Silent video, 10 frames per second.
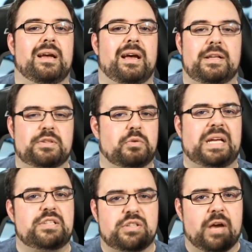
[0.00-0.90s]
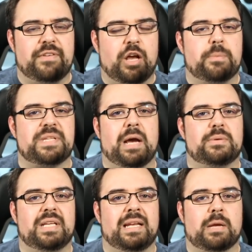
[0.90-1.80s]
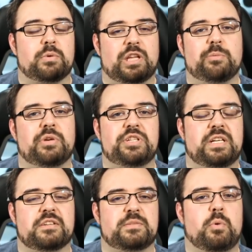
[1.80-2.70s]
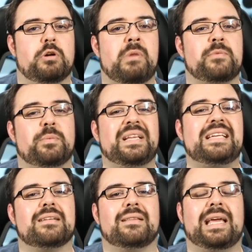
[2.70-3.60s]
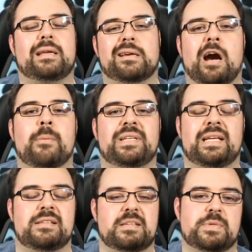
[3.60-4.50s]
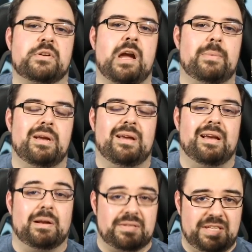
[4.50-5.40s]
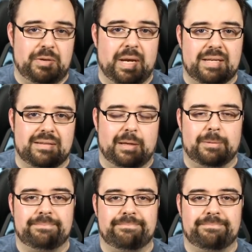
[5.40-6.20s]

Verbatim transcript: Uh, it's great stuff. It helps out, and I really appreciate the support. Remember to please like, comment, and subscribe, and I'll see you guys later.